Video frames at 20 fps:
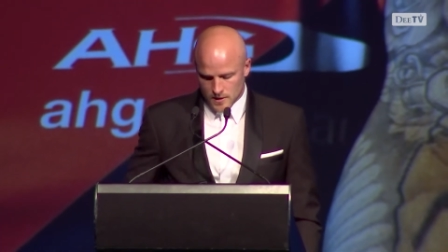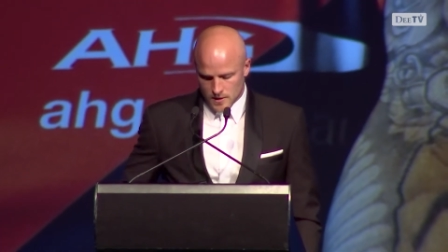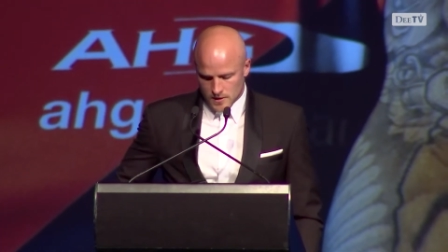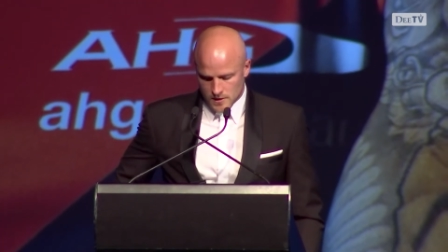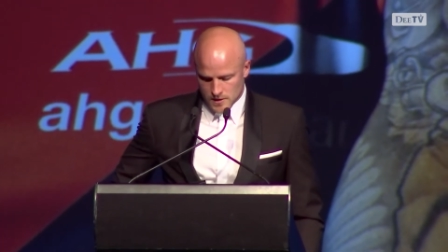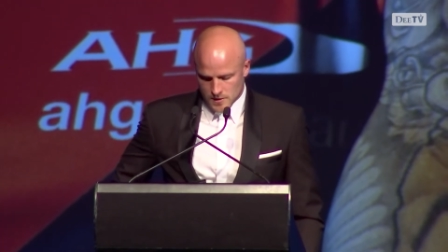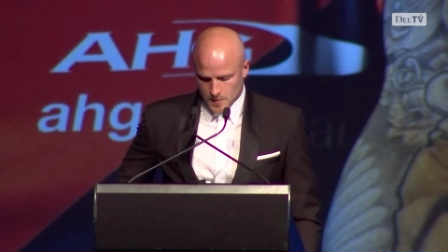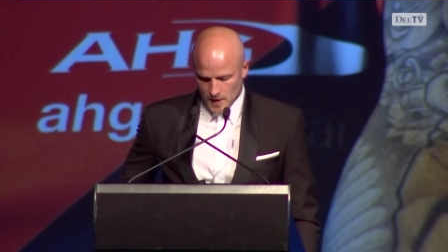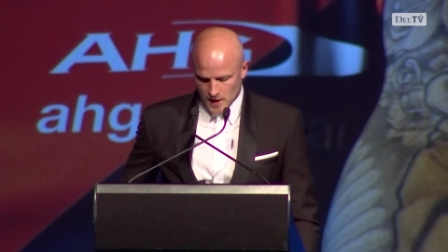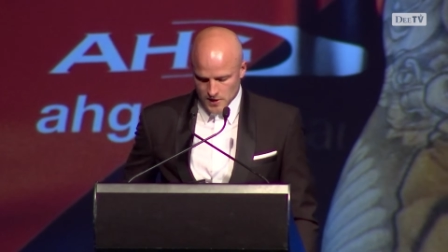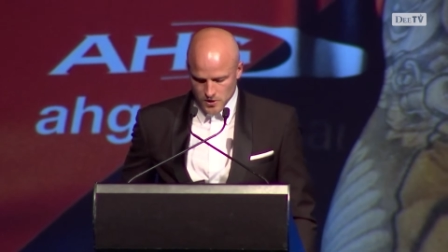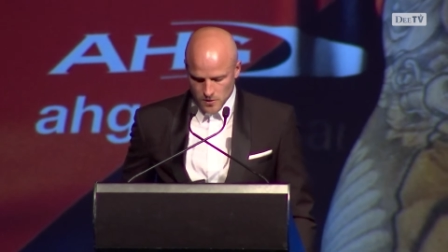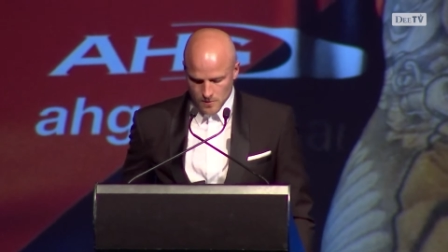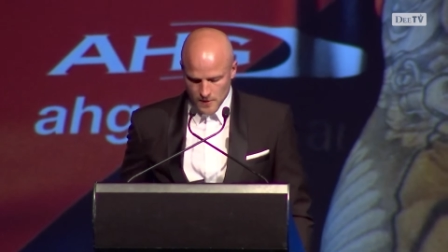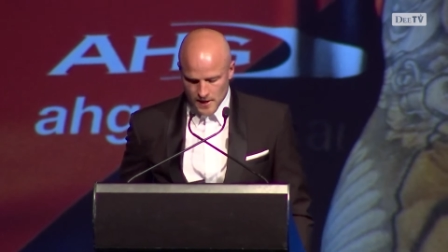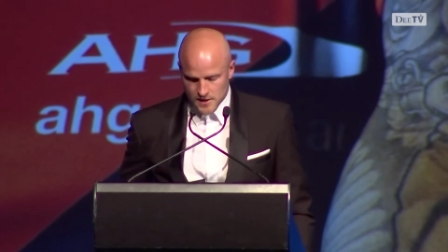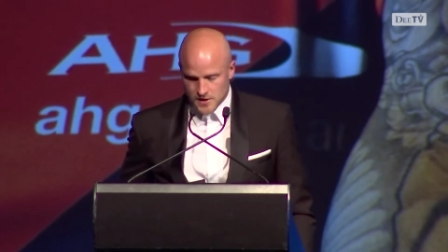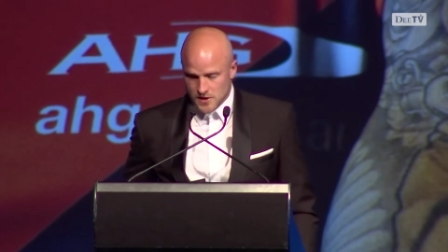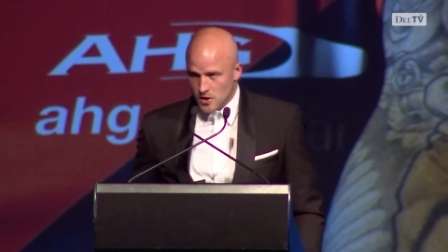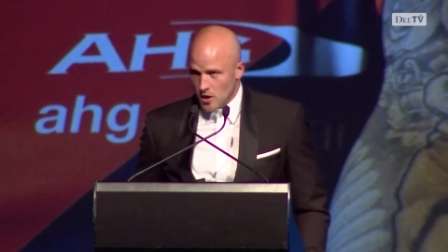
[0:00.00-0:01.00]
Special
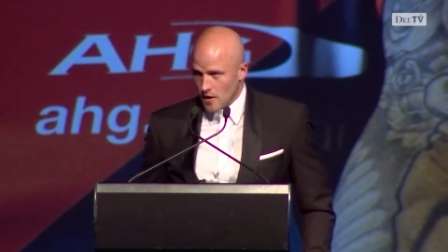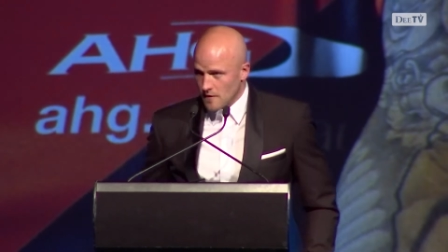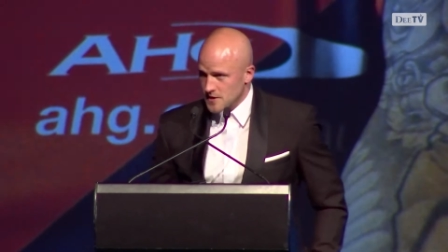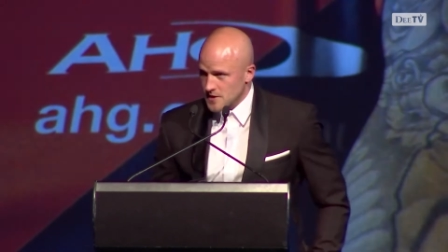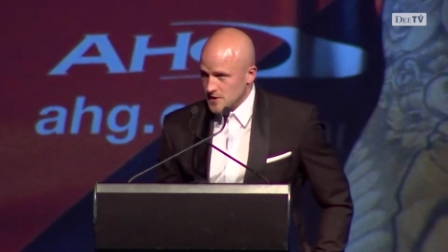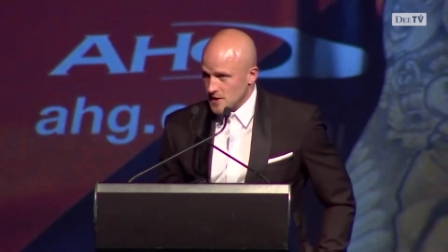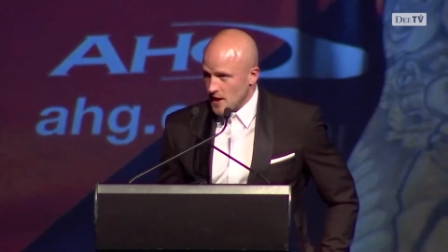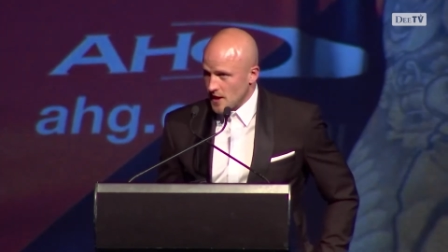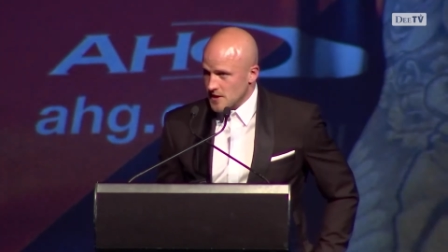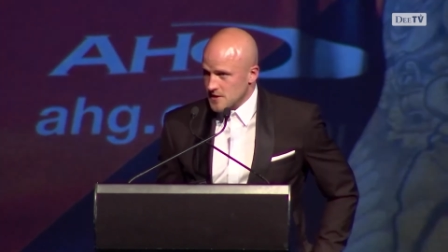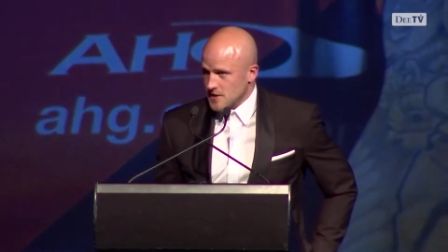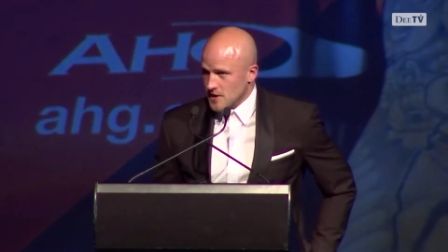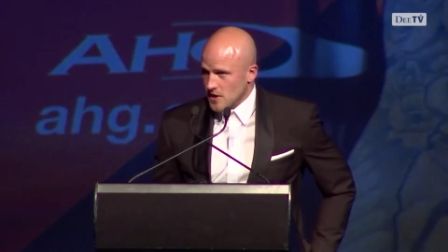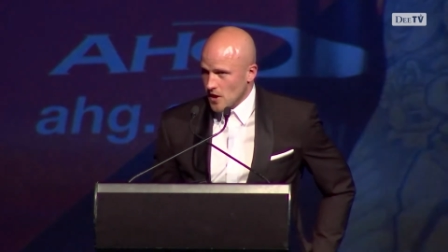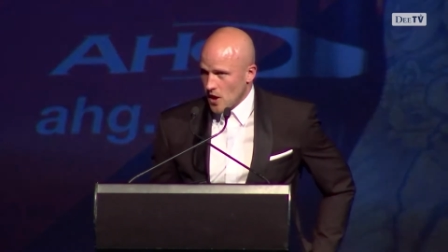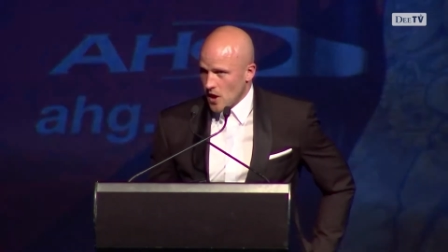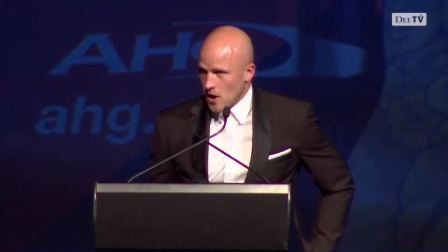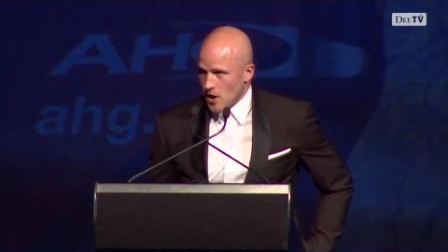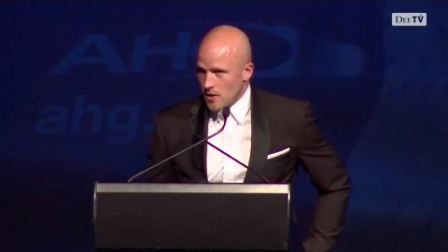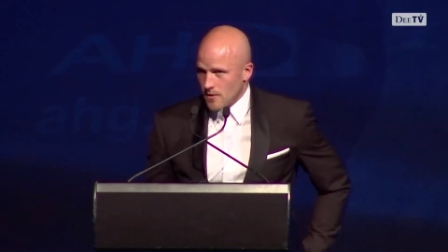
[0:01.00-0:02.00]
mention obviously has to
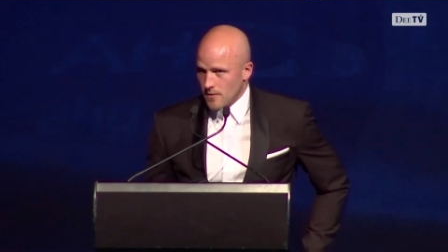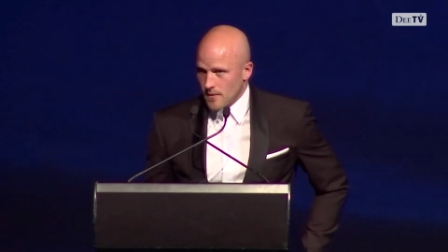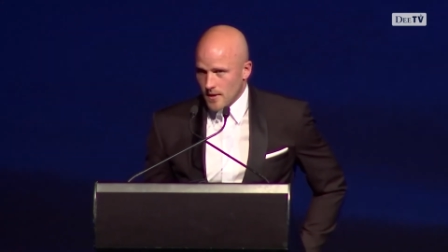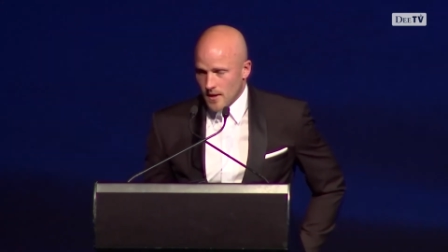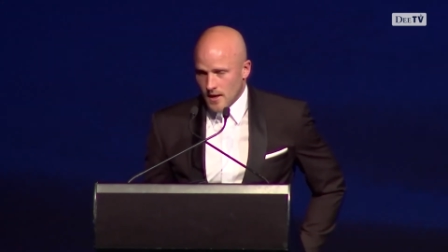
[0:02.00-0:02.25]
go,